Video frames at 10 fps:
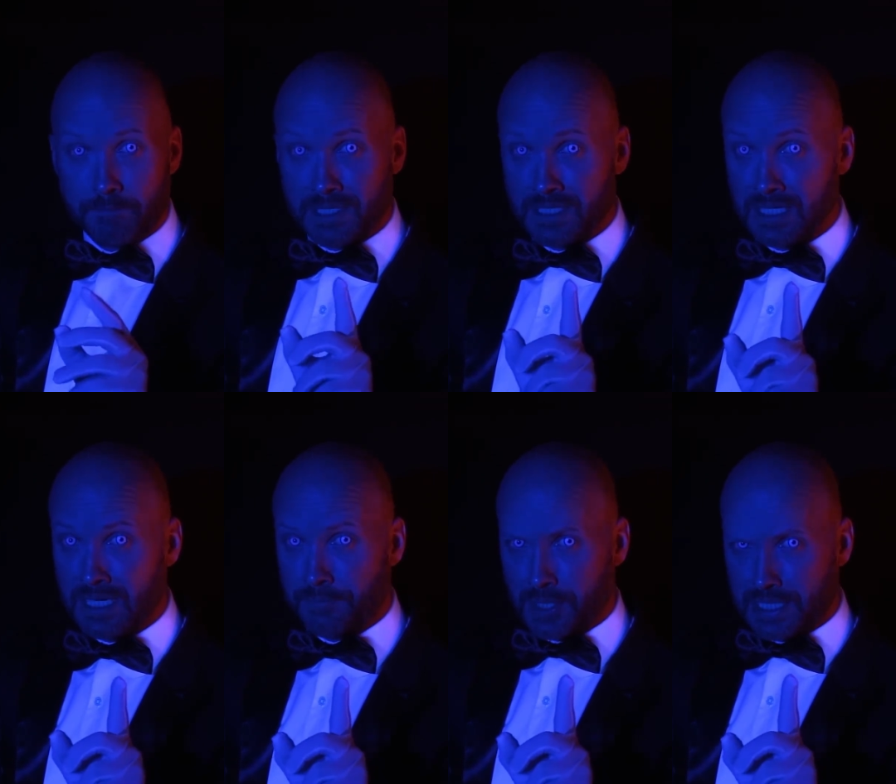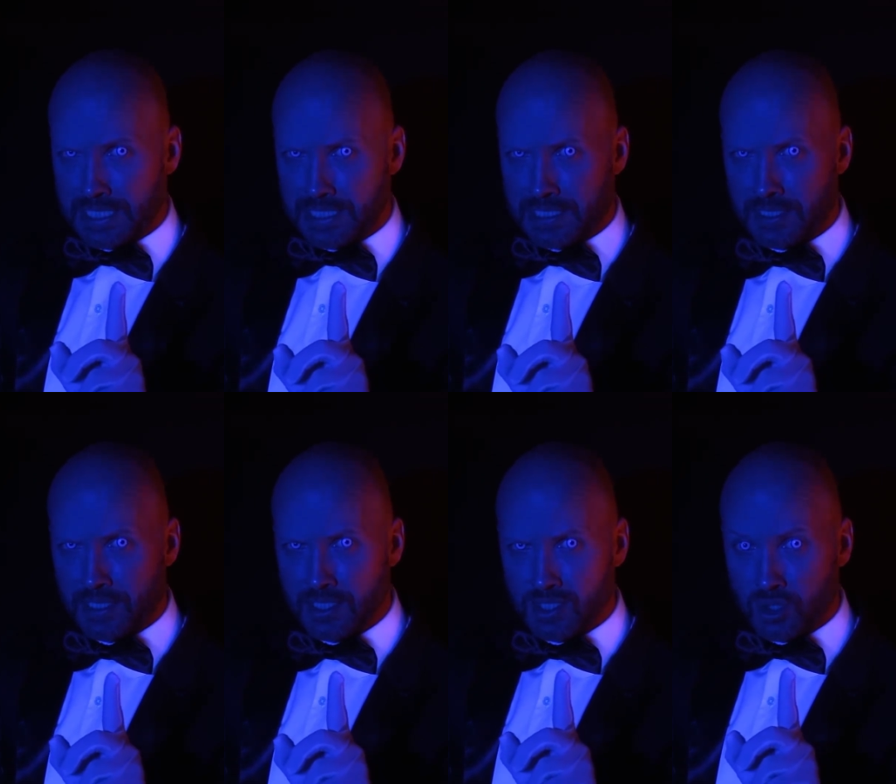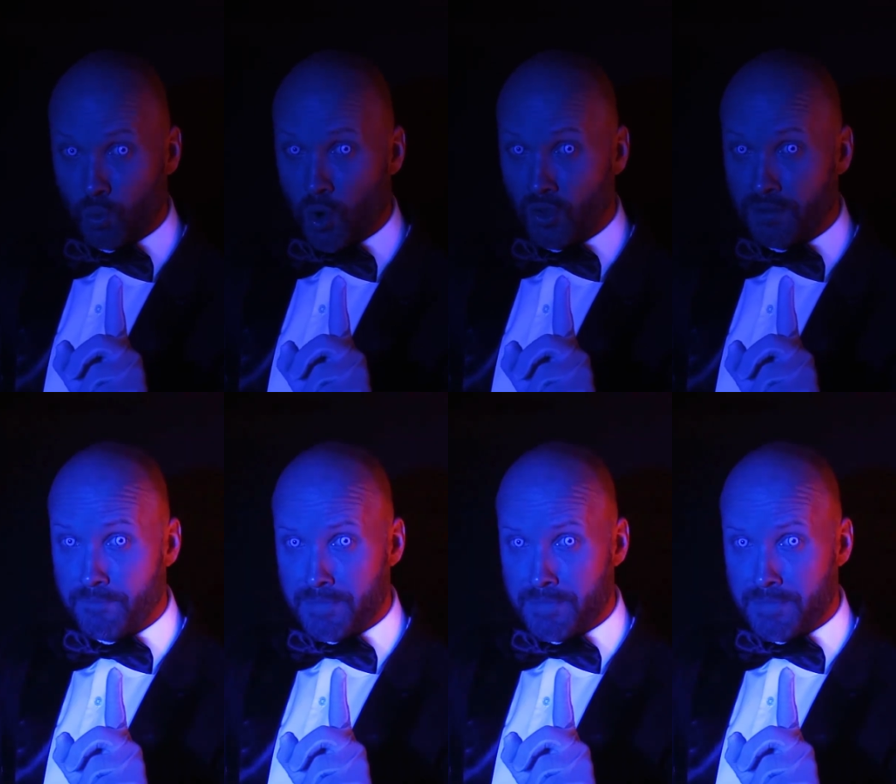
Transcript: but deliberately toward the